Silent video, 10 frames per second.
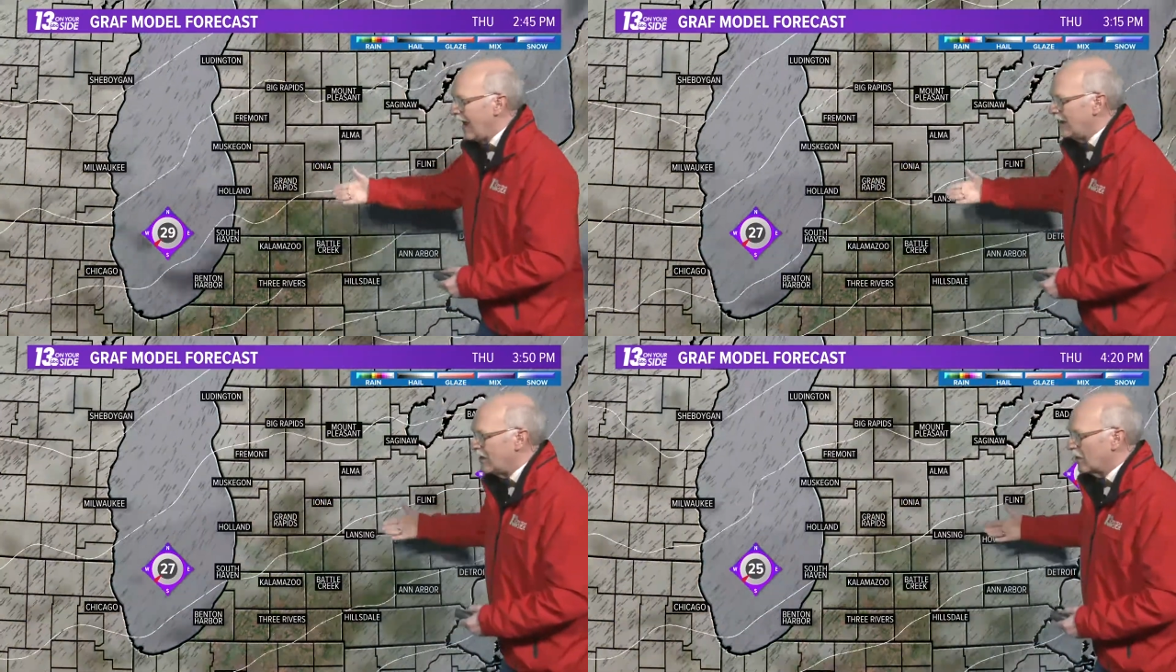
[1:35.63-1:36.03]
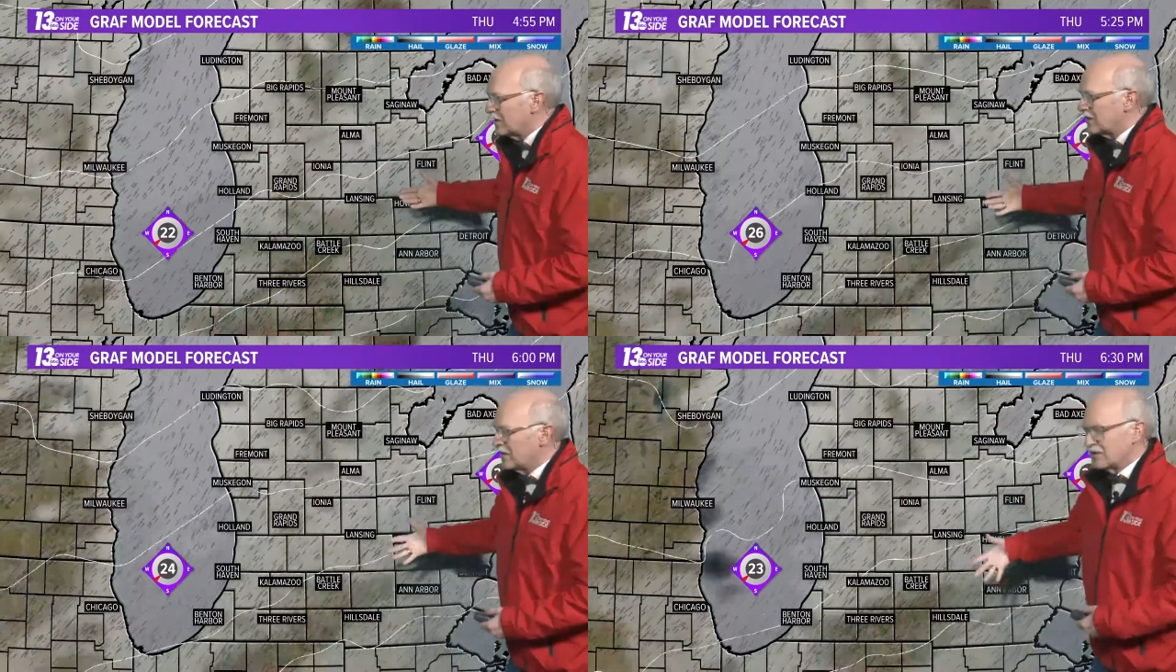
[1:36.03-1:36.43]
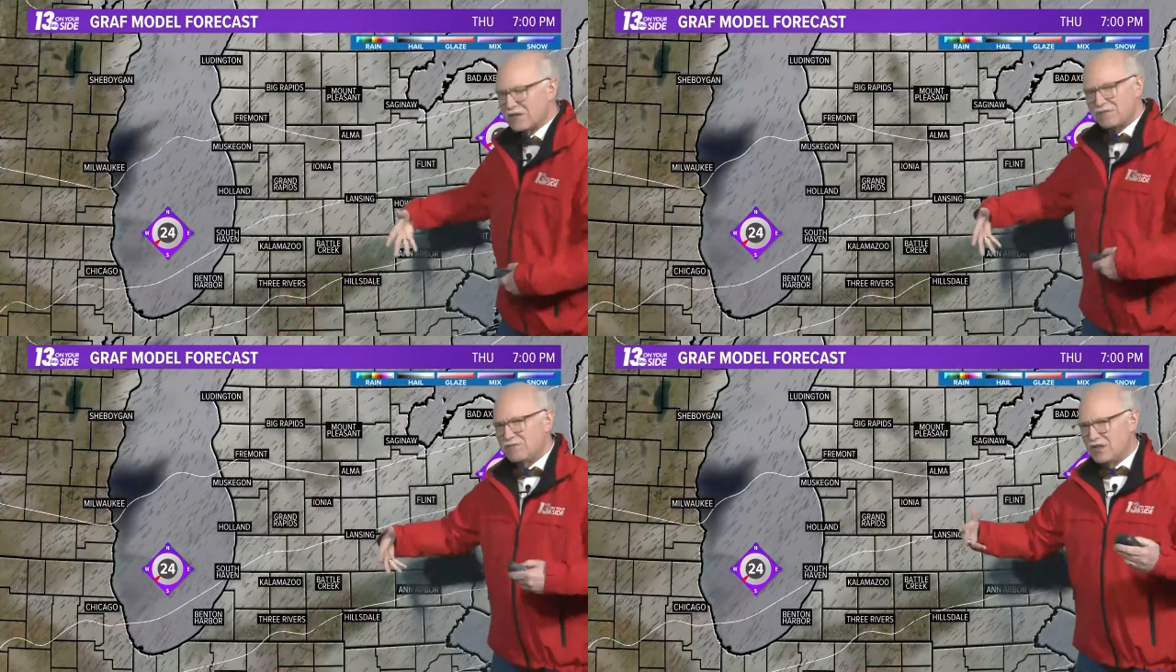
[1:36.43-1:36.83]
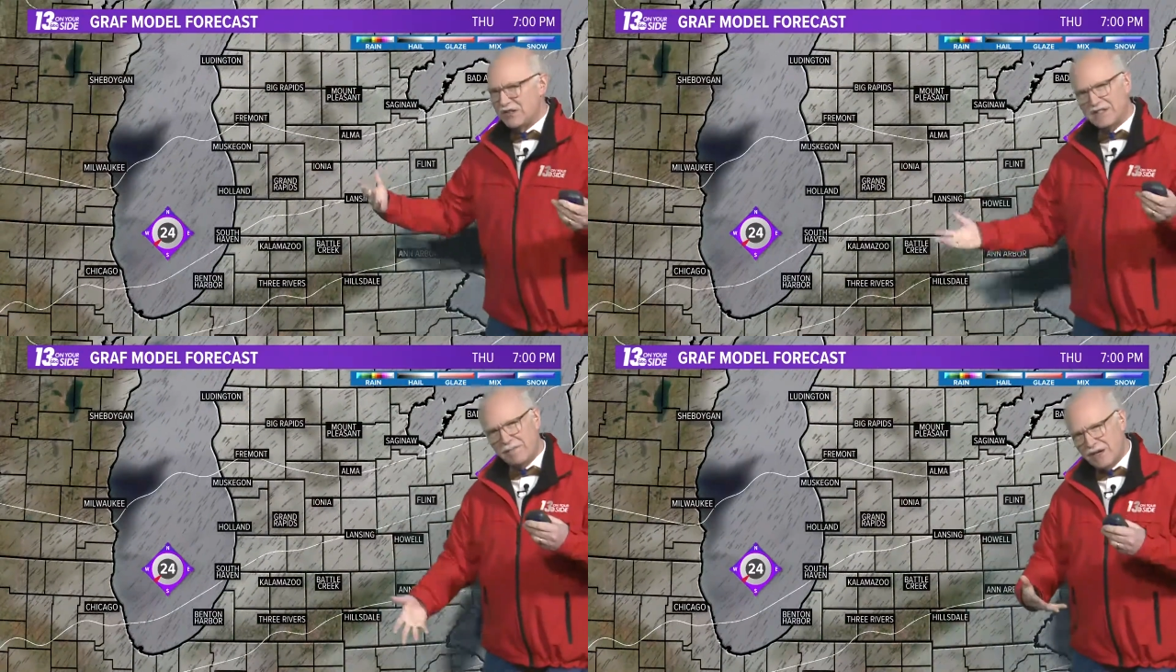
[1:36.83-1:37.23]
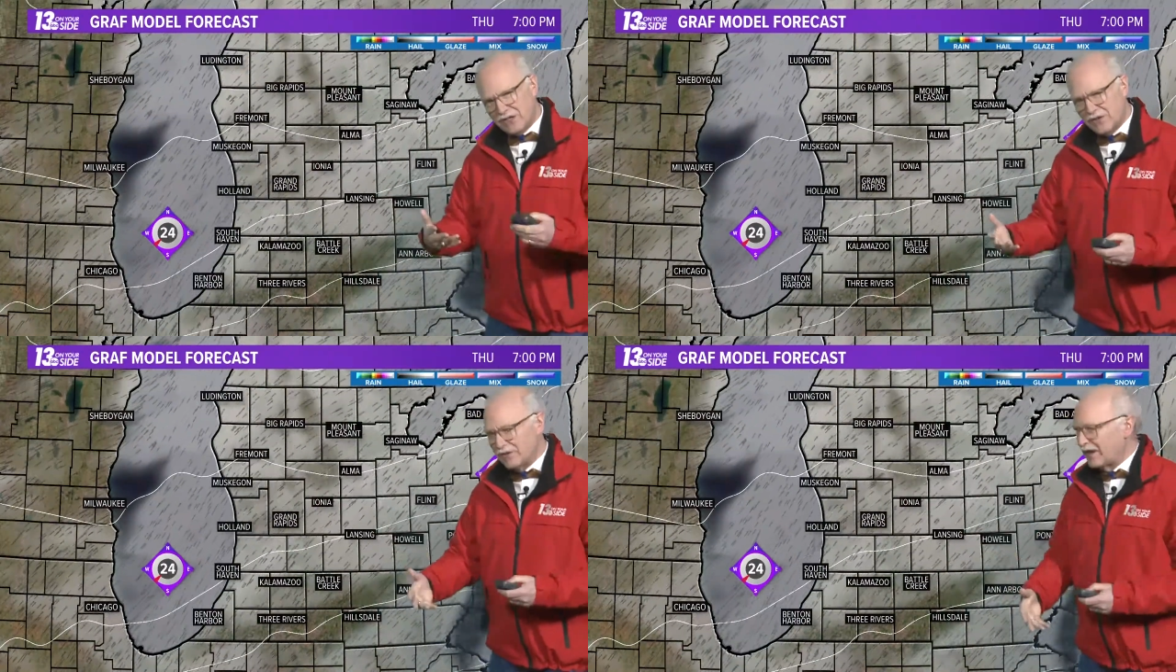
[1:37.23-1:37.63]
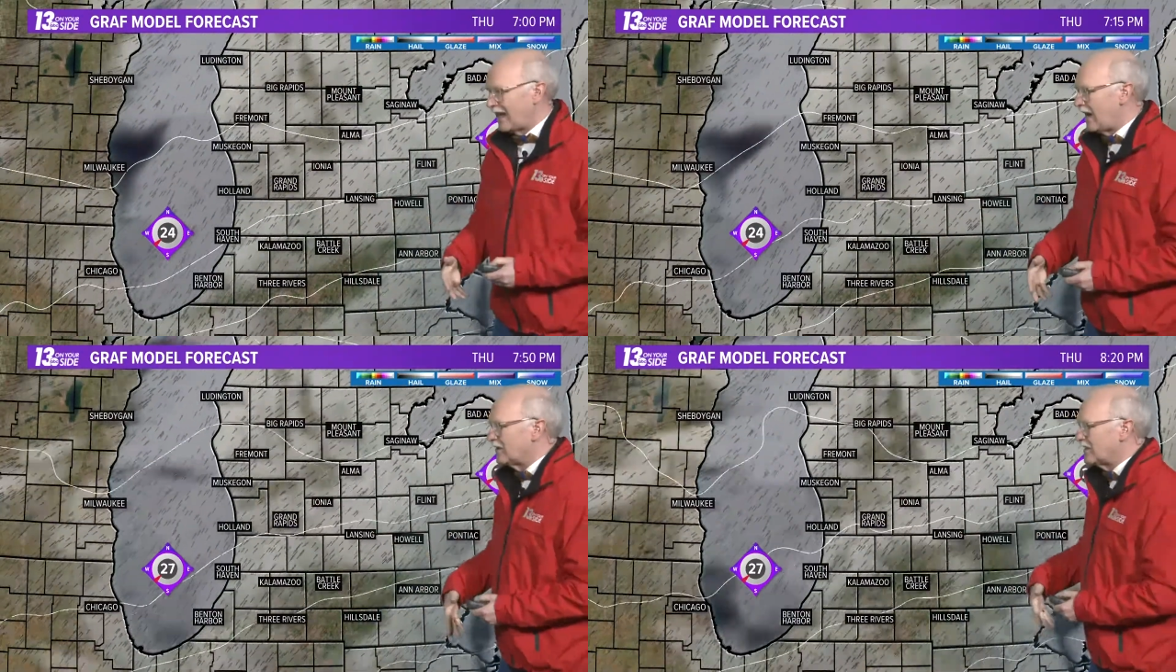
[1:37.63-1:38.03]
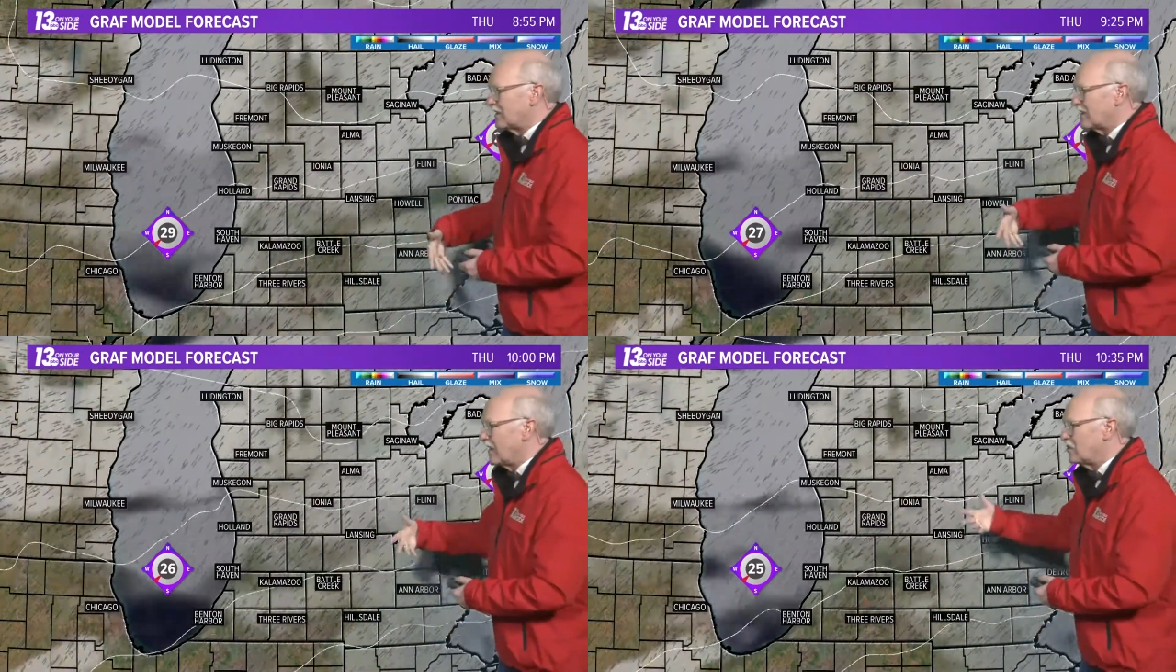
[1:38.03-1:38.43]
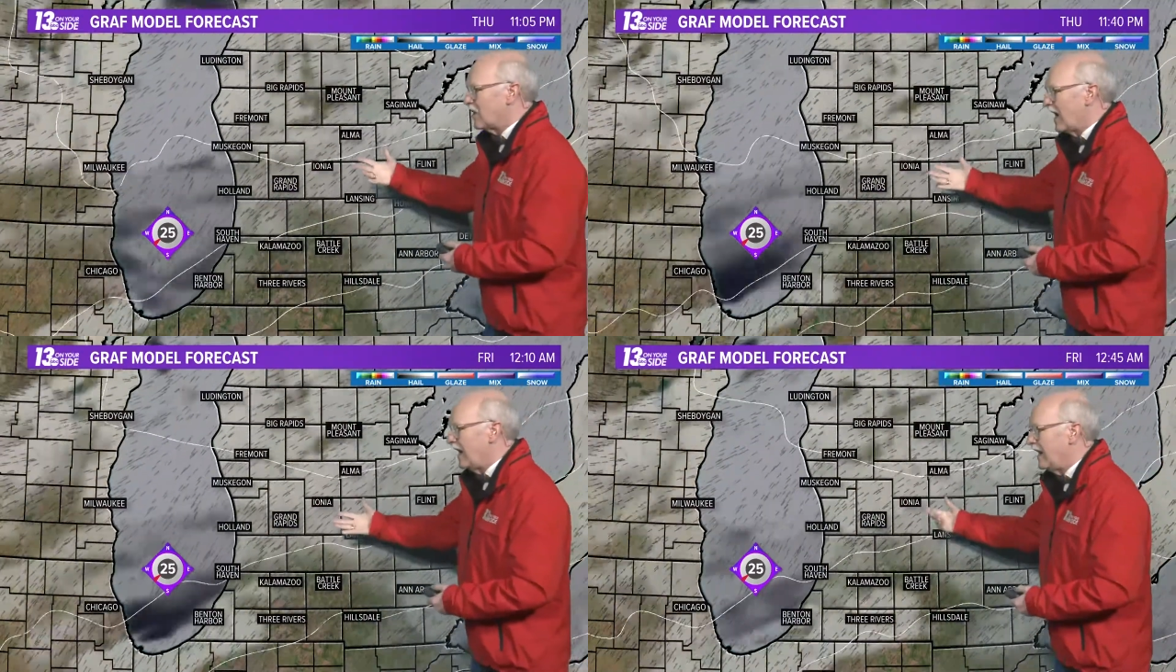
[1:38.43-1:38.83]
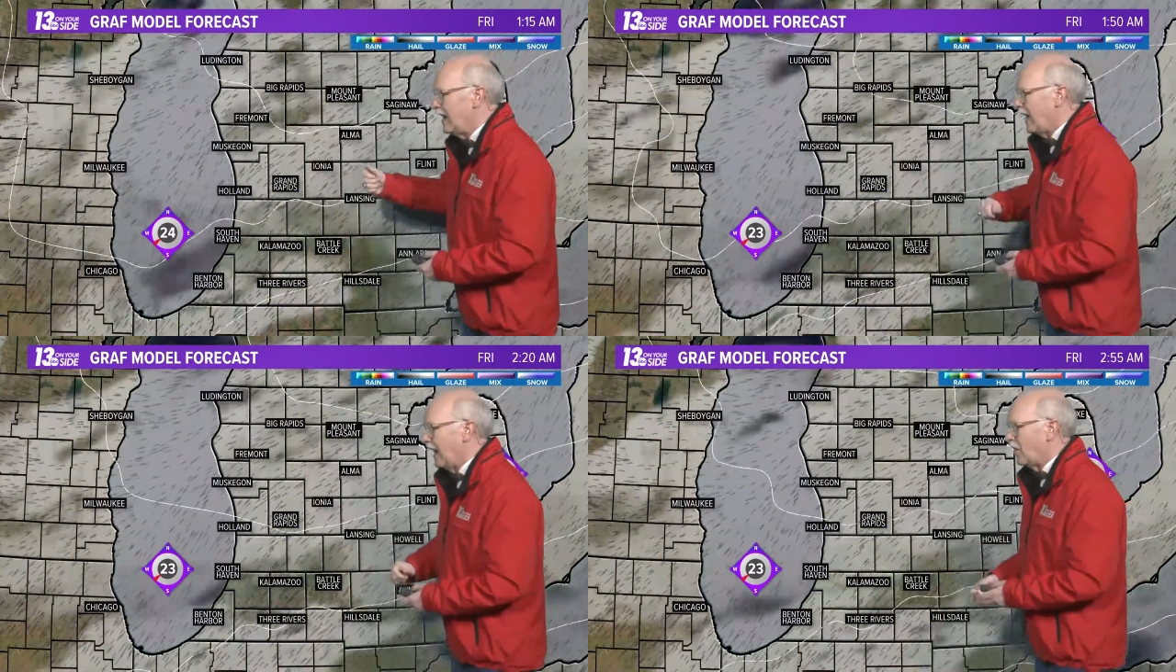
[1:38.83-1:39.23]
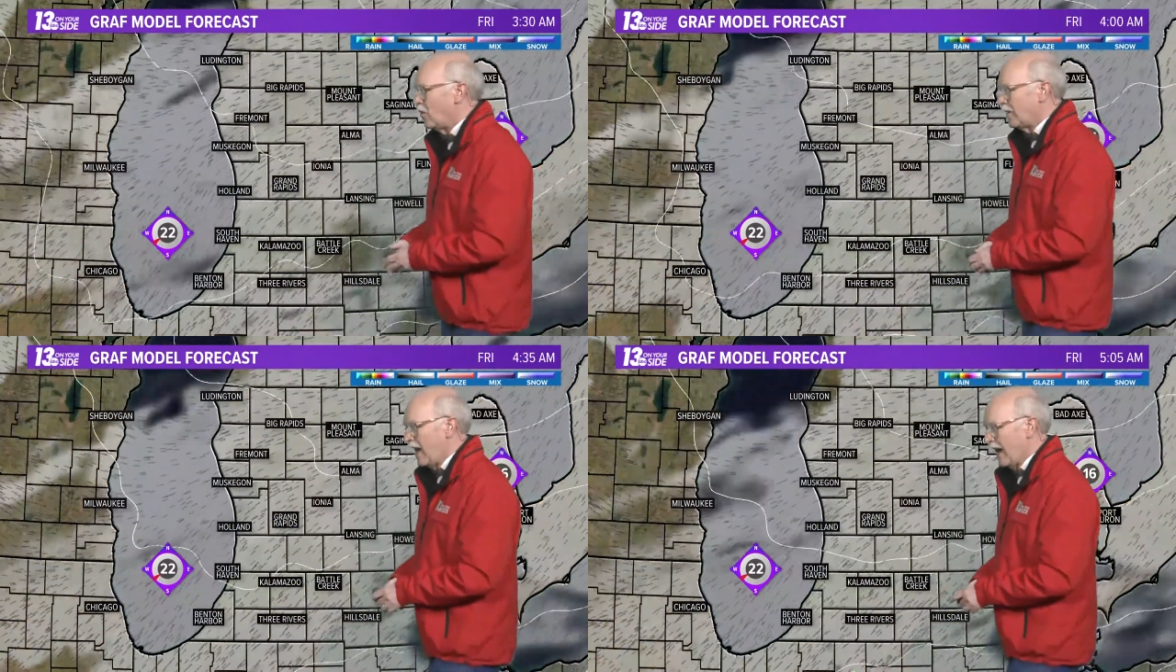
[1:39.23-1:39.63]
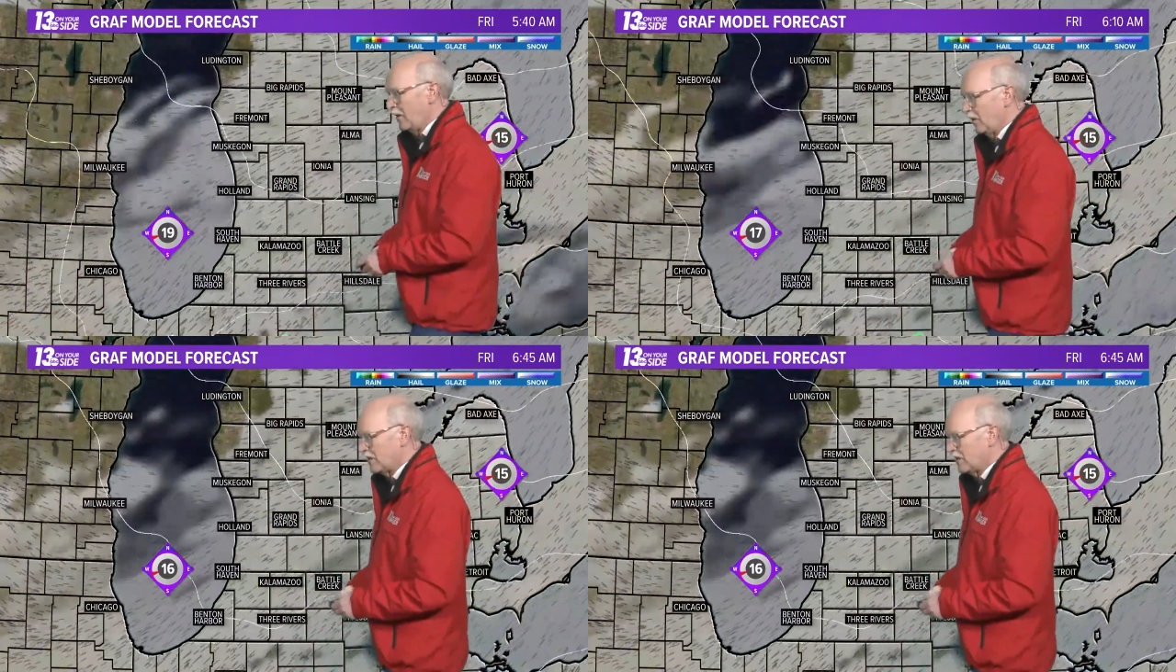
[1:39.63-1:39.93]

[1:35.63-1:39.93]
And you notice there's just a mixture of clouds and sunshine, and overnight we'll